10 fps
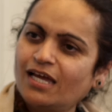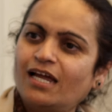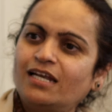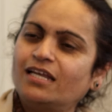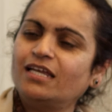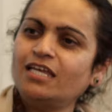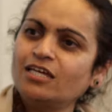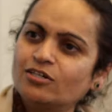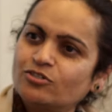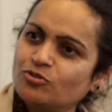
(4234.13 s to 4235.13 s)
and
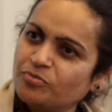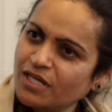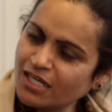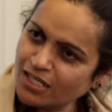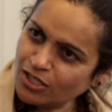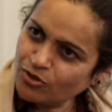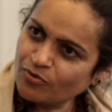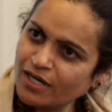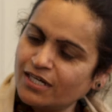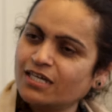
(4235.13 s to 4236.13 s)
eager to bring in new
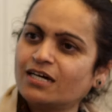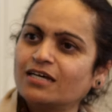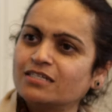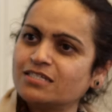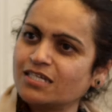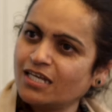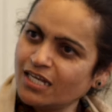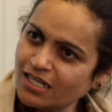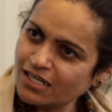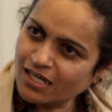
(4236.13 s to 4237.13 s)
ideas and
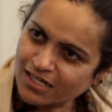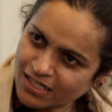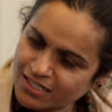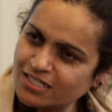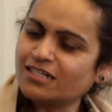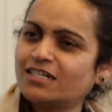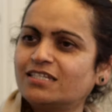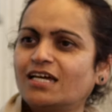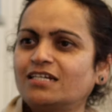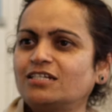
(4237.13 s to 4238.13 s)

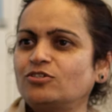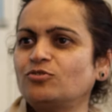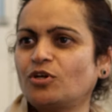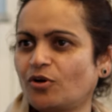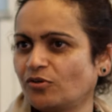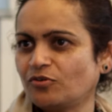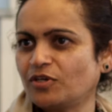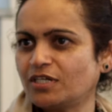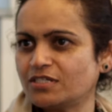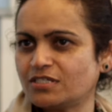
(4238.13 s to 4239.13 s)
integrate that into your
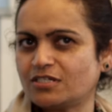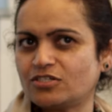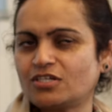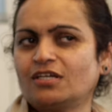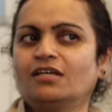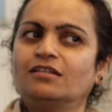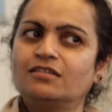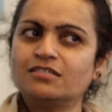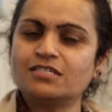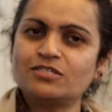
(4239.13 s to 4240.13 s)
ongoing research.
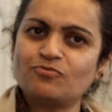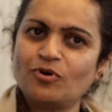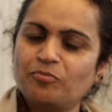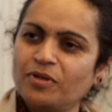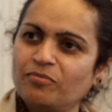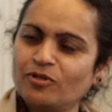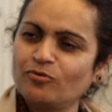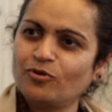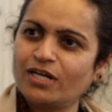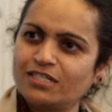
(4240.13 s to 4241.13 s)
This is for people
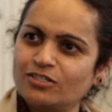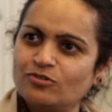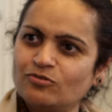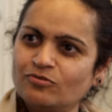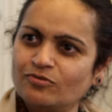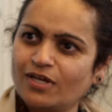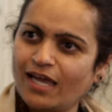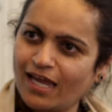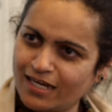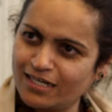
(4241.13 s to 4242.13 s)
who get into
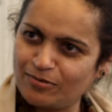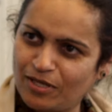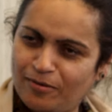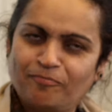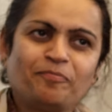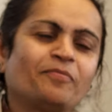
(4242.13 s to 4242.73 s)
academia.